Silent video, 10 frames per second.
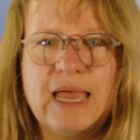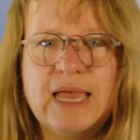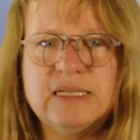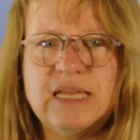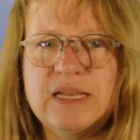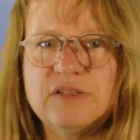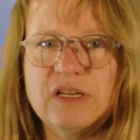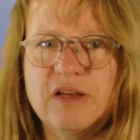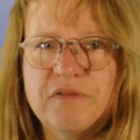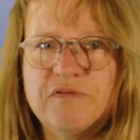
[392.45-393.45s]
And at
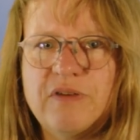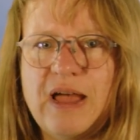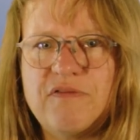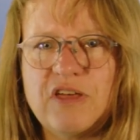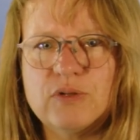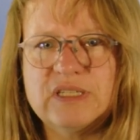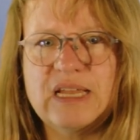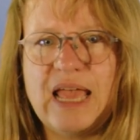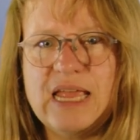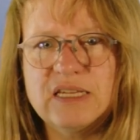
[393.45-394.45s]

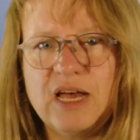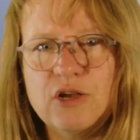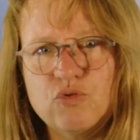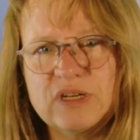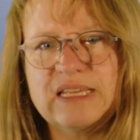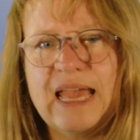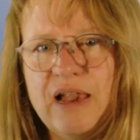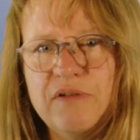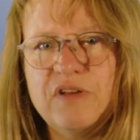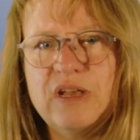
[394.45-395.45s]
5800
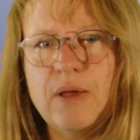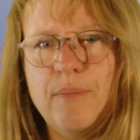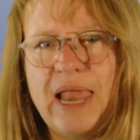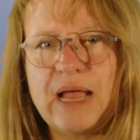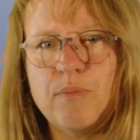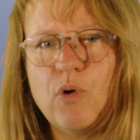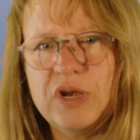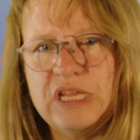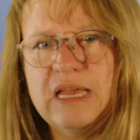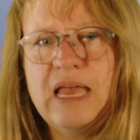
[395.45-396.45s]
Kelvin, a black
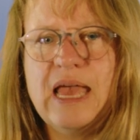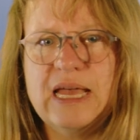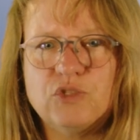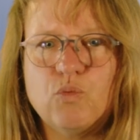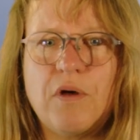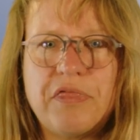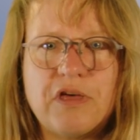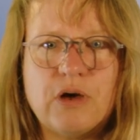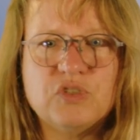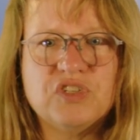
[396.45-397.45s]
body has
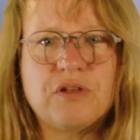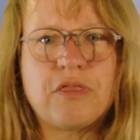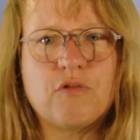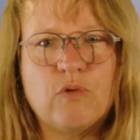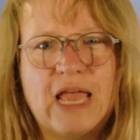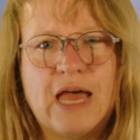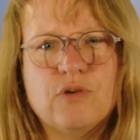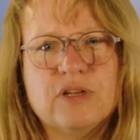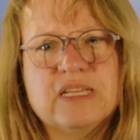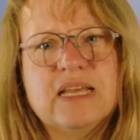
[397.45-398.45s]

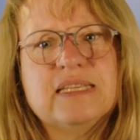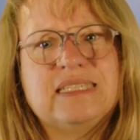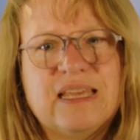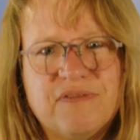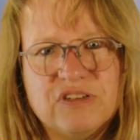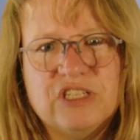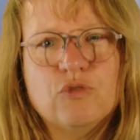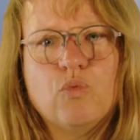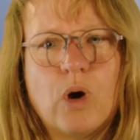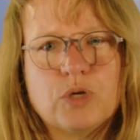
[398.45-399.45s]

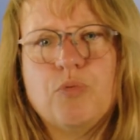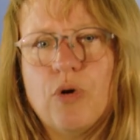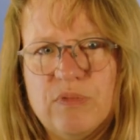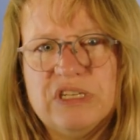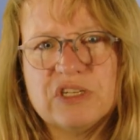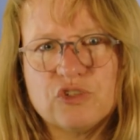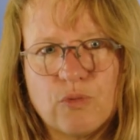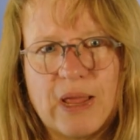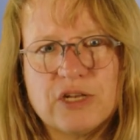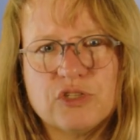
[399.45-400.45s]
1370 watt per meter
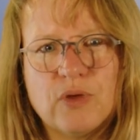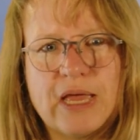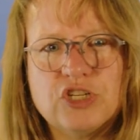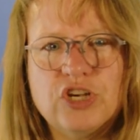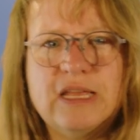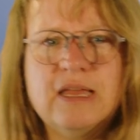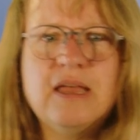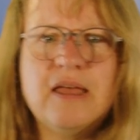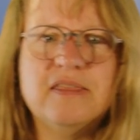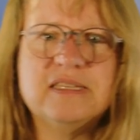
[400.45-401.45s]
squared. So actually,
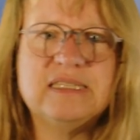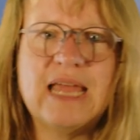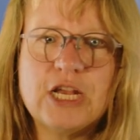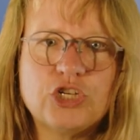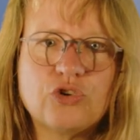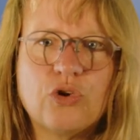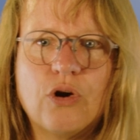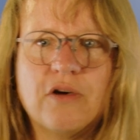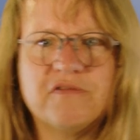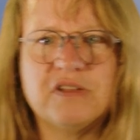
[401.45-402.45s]
this dashed
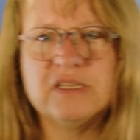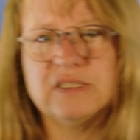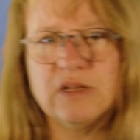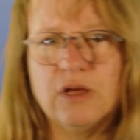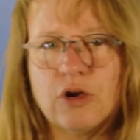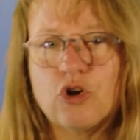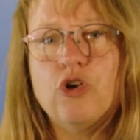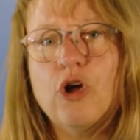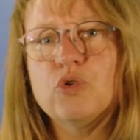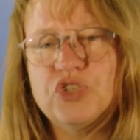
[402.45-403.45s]
curve is
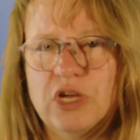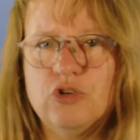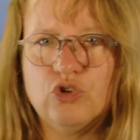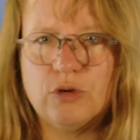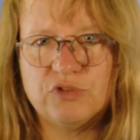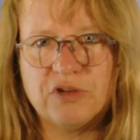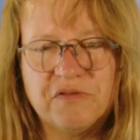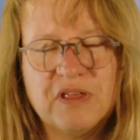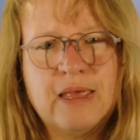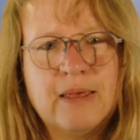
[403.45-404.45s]
closer in terms
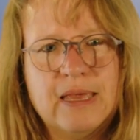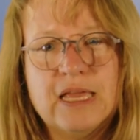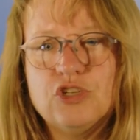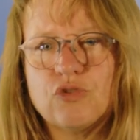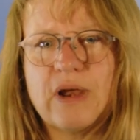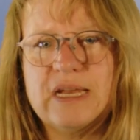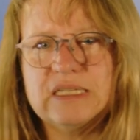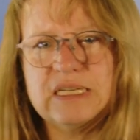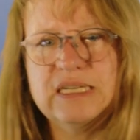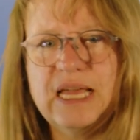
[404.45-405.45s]
of
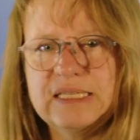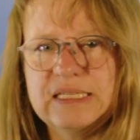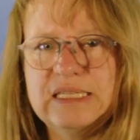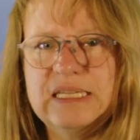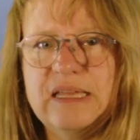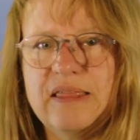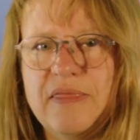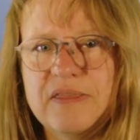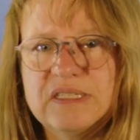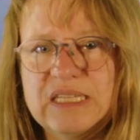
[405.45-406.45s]
integrated intensity
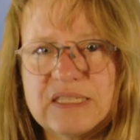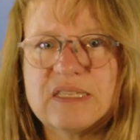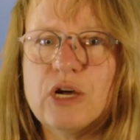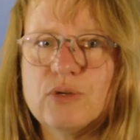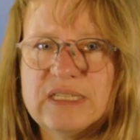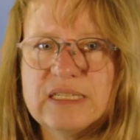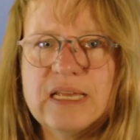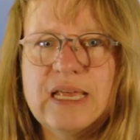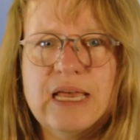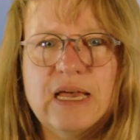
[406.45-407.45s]
than the 6000
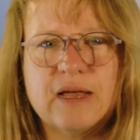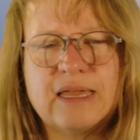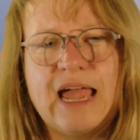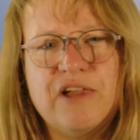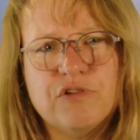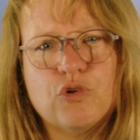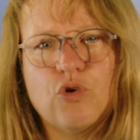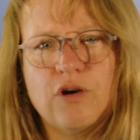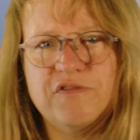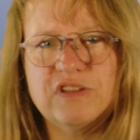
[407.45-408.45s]
Kelvin
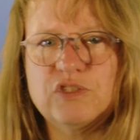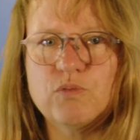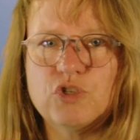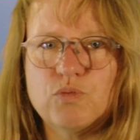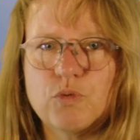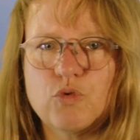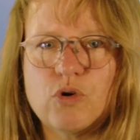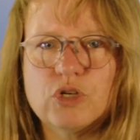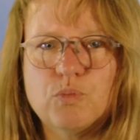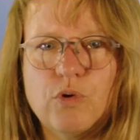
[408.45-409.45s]
curve is, which would
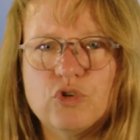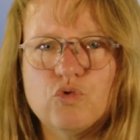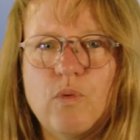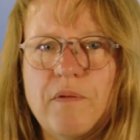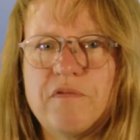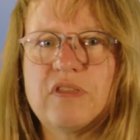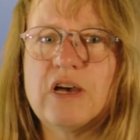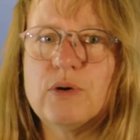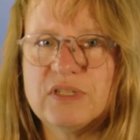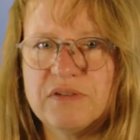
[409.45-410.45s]
correspond to
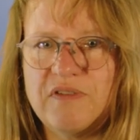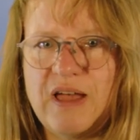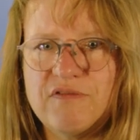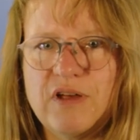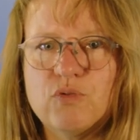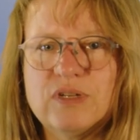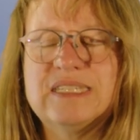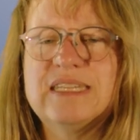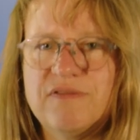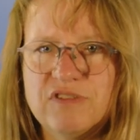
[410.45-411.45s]

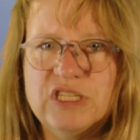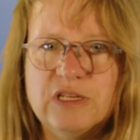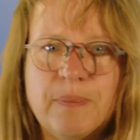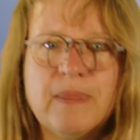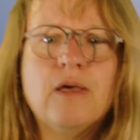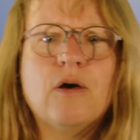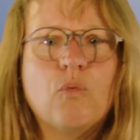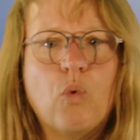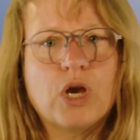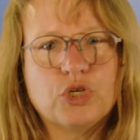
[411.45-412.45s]
1570
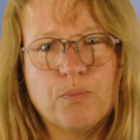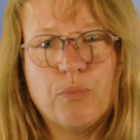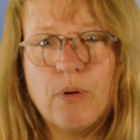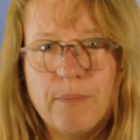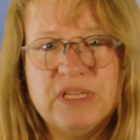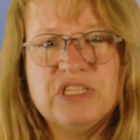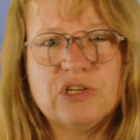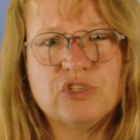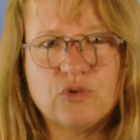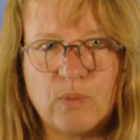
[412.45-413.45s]
watt per
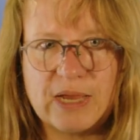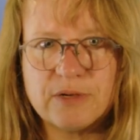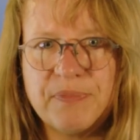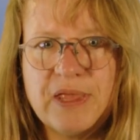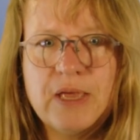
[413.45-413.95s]
meter squared.